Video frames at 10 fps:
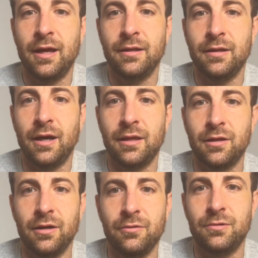
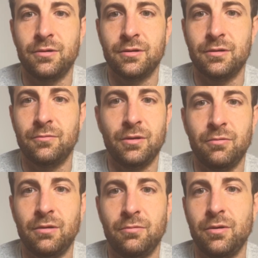And I thought
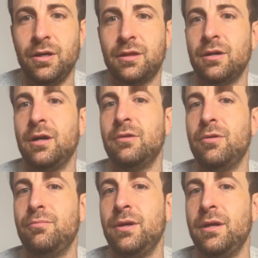we really
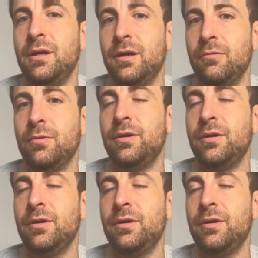thought it would be